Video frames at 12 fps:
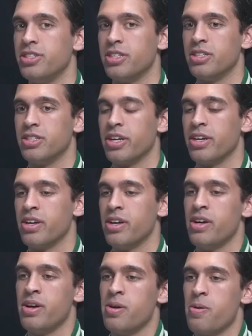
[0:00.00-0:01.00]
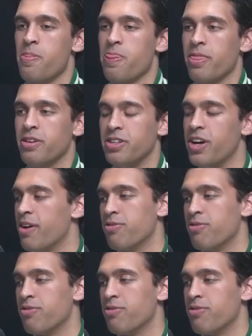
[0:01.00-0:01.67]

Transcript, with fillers: because like, yeah,